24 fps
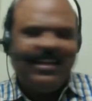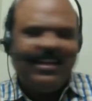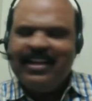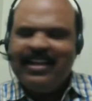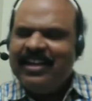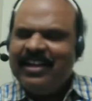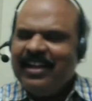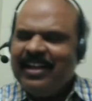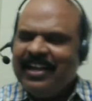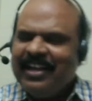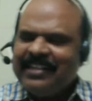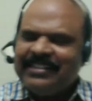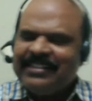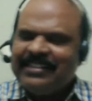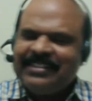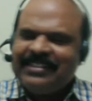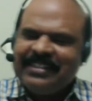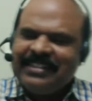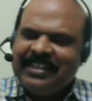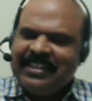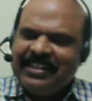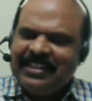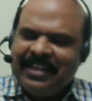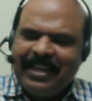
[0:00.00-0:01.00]
As
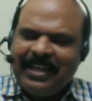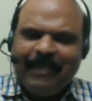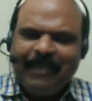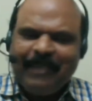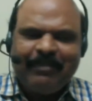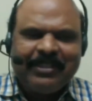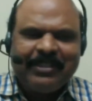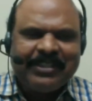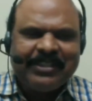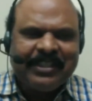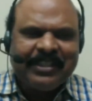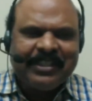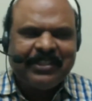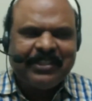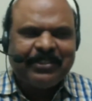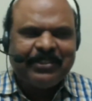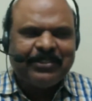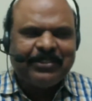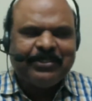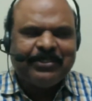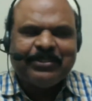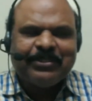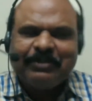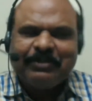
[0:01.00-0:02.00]
I am listening
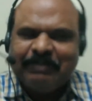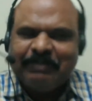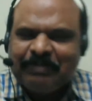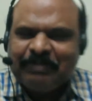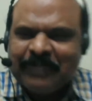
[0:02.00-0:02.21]
to,